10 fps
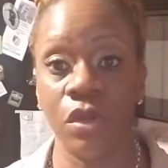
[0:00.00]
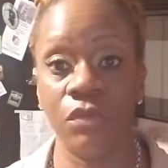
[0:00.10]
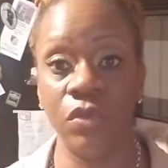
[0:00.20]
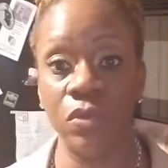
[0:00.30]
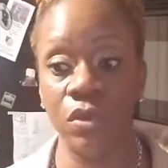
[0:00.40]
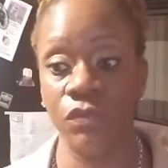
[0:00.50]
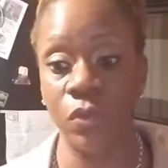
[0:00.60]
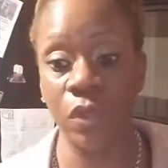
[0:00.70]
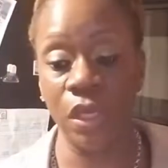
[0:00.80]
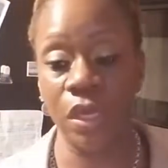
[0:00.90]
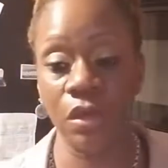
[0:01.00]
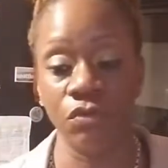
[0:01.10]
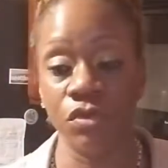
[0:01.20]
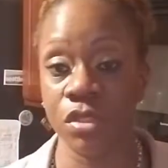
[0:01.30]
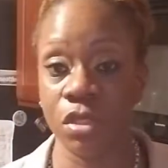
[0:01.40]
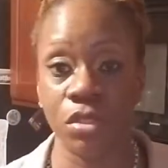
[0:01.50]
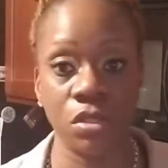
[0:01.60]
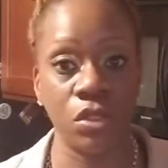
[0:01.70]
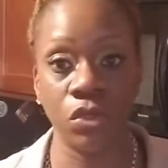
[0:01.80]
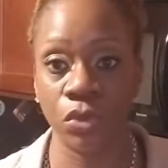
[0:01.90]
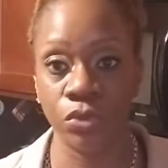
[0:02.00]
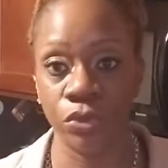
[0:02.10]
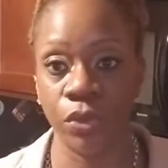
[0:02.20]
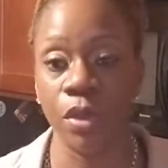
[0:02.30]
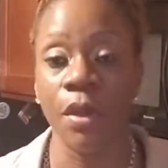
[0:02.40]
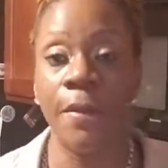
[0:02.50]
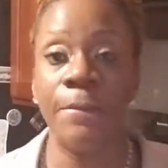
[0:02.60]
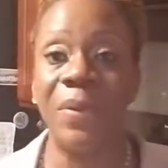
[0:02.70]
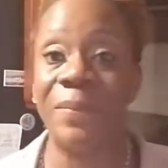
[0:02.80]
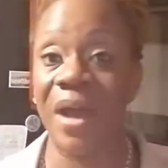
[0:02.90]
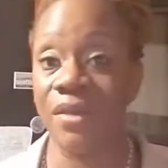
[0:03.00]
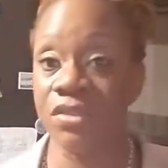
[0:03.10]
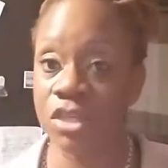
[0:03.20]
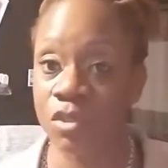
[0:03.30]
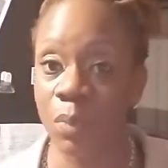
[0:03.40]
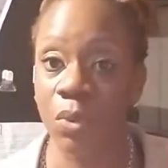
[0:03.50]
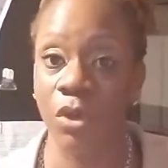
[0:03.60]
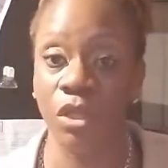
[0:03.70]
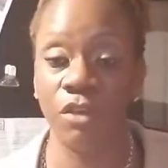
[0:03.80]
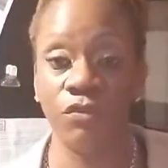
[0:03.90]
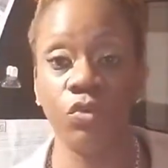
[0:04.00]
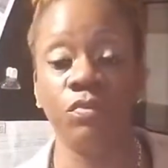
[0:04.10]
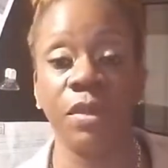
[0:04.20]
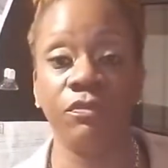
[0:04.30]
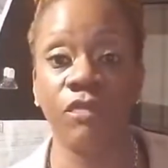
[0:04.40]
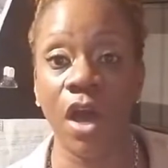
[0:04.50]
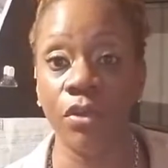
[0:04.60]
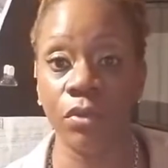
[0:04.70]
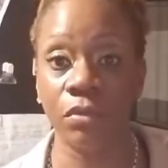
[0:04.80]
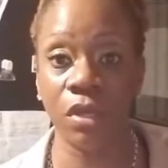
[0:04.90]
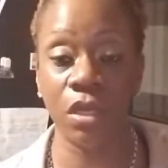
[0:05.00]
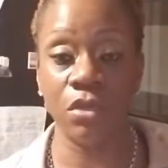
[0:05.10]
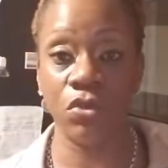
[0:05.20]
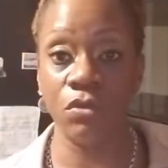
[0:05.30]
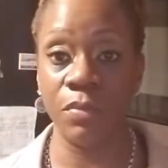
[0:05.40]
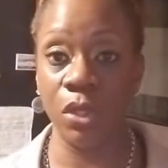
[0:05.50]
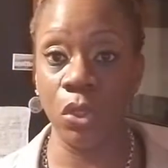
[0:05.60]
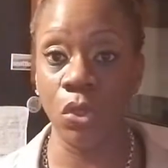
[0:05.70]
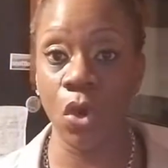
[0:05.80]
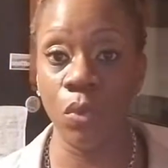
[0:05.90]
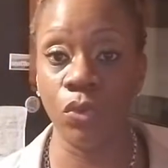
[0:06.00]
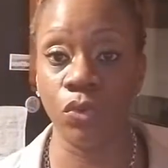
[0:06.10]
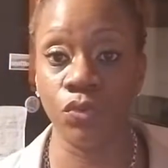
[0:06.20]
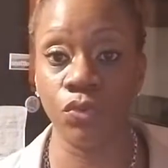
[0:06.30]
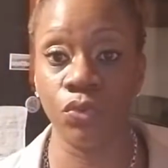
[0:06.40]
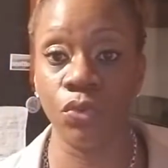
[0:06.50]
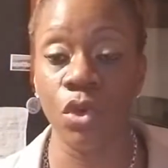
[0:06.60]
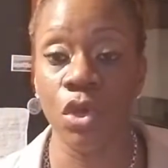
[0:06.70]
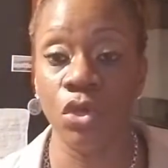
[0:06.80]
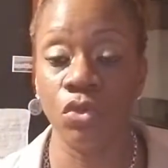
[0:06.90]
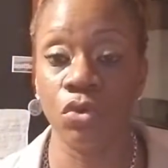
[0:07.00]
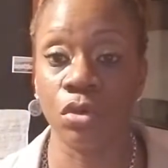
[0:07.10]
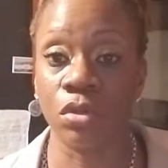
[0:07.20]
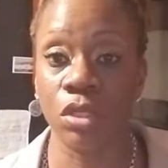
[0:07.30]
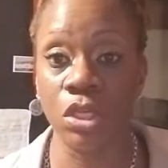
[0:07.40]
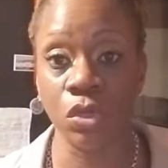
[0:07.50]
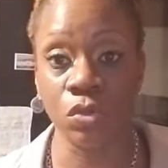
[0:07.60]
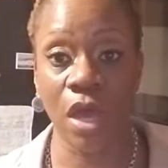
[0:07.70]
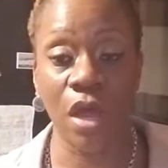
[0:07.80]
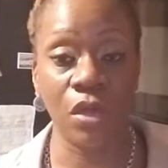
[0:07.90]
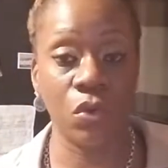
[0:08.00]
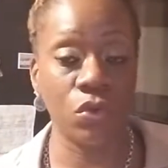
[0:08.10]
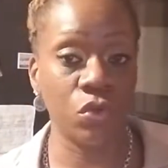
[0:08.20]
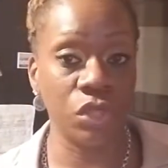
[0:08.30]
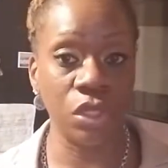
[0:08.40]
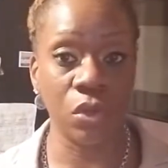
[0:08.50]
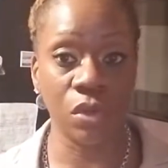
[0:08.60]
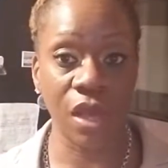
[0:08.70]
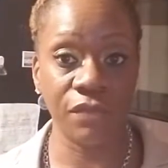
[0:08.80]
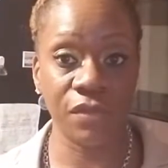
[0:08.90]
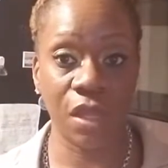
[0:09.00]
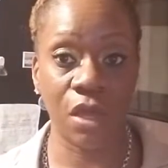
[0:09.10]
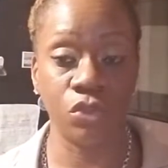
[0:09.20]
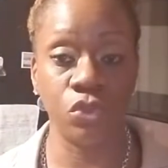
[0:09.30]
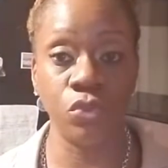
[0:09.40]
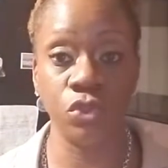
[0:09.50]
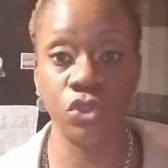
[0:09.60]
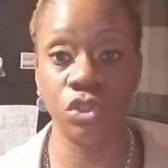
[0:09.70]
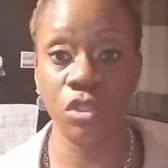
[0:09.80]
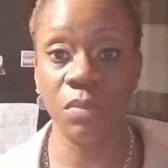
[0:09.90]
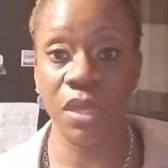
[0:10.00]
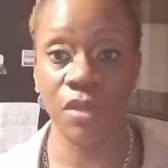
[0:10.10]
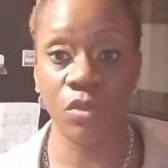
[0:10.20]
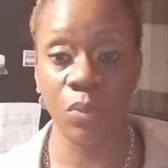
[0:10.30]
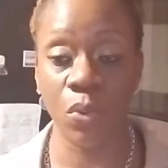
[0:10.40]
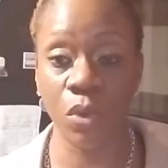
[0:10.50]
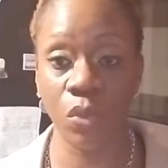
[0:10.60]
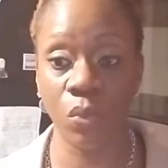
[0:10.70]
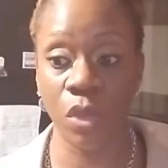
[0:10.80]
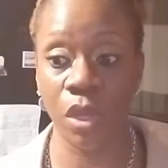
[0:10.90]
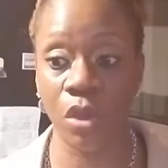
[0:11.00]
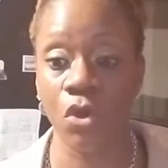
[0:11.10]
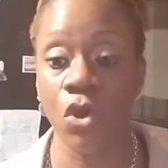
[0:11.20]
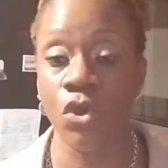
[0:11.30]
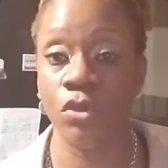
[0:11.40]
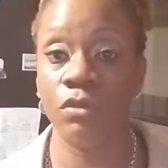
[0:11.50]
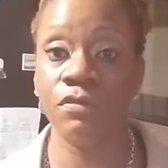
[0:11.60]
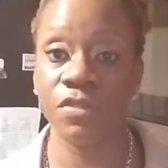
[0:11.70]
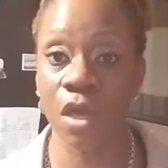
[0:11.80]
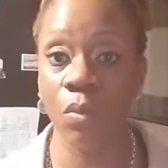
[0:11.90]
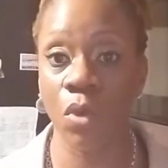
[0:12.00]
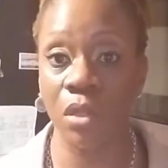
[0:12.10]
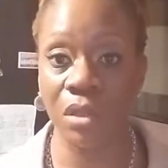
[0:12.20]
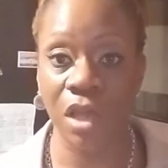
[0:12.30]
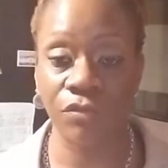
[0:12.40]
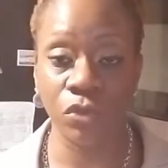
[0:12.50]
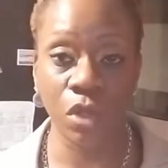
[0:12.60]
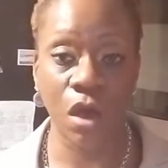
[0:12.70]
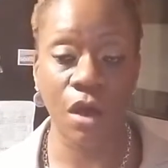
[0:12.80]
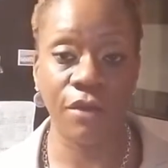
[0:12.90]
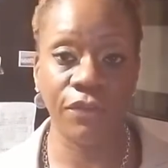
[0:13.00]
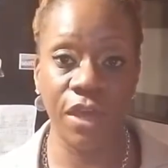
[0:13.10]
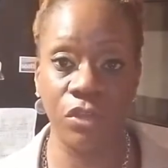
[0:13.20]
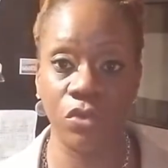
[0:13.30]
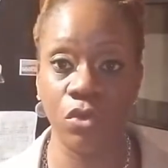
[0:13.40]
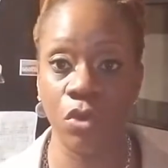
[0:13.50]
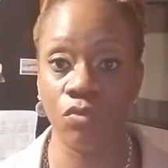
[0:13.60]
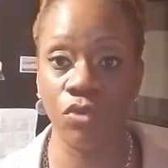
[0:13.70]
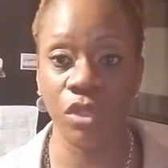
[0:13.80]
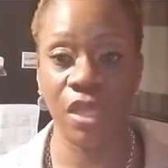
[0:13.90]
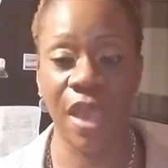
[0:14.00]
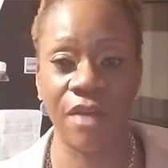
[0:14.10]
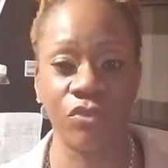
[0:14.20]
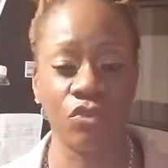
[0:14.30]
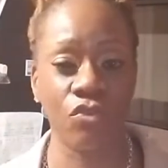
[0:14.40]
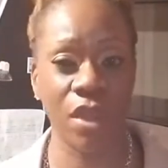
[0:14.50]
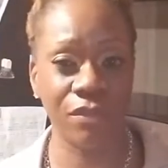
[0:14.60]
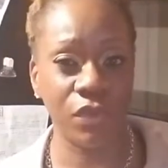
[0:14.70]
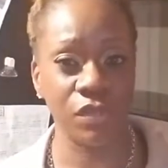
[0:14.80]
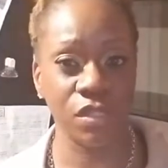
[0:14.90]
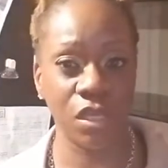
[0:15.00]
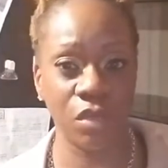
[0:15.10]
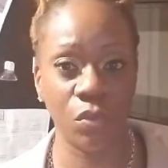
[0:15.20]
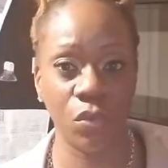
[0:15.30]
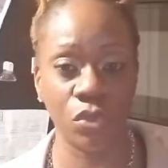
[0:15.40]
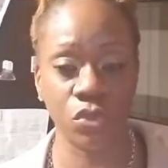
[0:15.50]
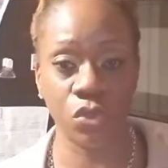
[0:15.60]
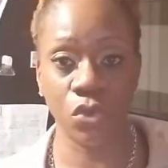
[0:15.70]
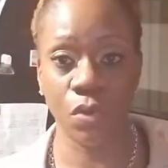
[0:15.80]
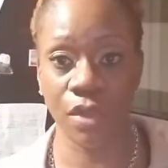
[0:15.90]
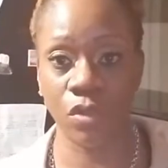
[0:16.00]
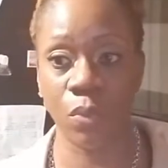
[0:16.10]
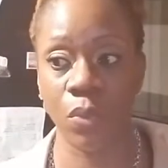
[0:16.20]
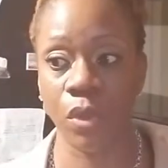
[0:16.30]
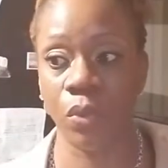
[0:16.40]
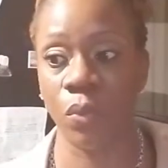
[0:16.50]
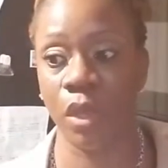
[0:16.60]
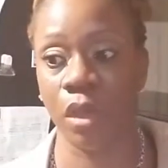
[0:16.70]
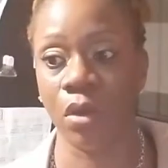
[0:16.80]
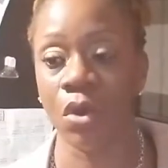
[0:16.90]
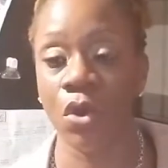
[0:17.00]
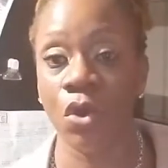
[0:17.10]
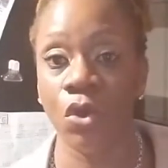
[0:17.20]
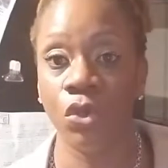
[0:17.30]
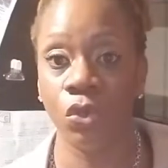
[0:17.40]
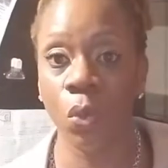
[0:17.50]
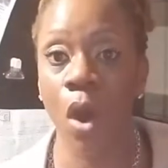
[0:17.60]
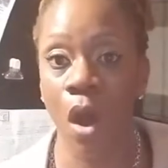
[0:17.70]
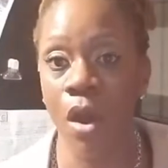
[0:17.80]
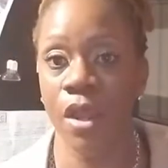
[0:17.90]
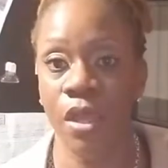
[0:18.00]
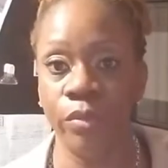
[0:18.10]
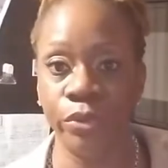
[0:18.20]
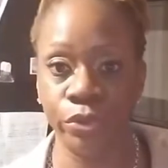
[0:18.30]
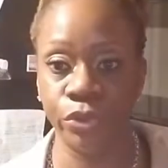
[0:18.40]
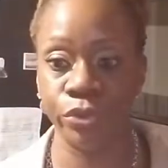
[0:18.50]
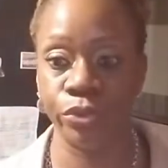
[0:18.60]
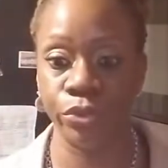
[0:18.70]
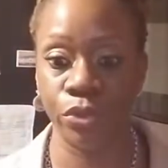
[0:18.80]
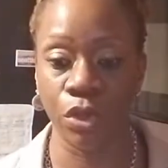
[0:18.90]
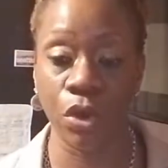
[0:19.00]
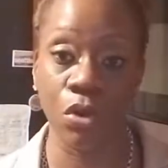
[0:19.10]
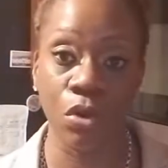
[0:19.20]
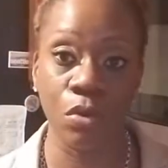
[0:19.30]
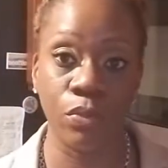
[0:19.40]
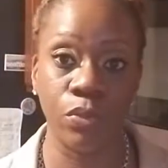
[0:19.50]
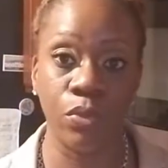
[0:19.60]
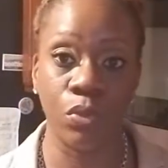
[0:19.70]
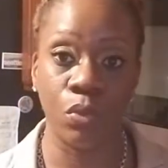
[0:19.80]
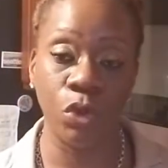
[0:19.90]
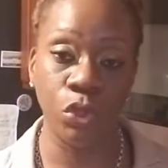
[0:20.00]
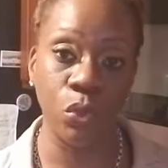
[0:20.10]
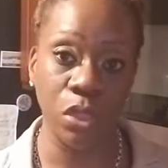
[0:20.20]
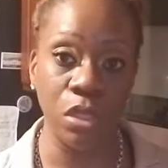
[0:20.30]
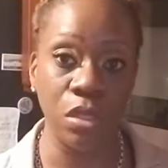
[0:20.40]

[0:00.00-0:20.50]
If you can't resist, then don't do it. But by this point, if you've been following me and you've been going through your keto diet or your keto lifestyle, you should be at the point where you somewhat leveled off and you don't really have cravings anymore. So you're at the point where you are able to curb what you eat